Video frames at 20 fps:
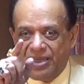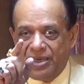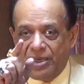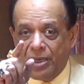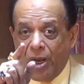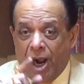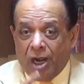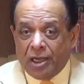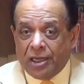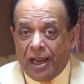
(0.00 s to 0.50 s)

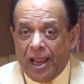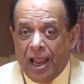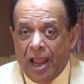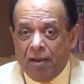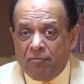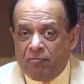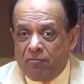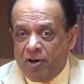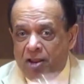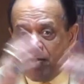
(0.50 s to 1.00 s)
Not
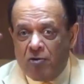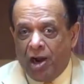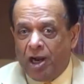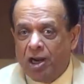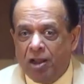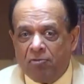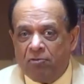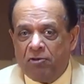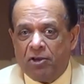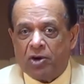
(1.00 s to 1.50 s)
every
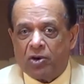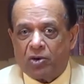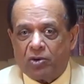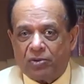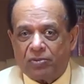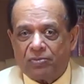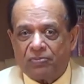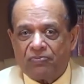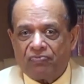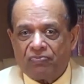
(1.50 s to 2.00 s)
one of
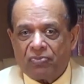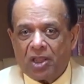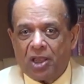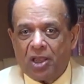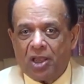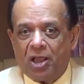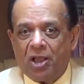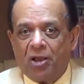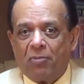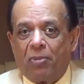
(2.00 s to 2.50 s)
you,
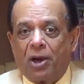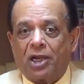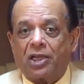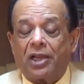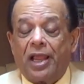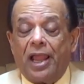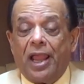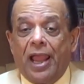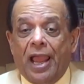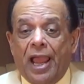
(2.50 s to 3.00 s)

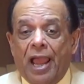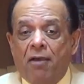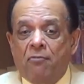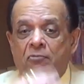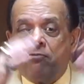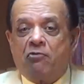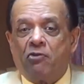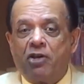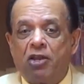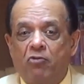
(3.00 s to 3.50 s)
but
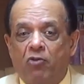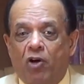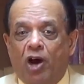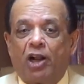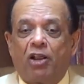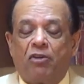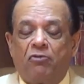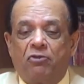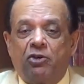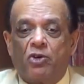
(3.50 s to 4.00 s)
every
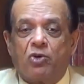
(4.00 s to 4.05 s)
one of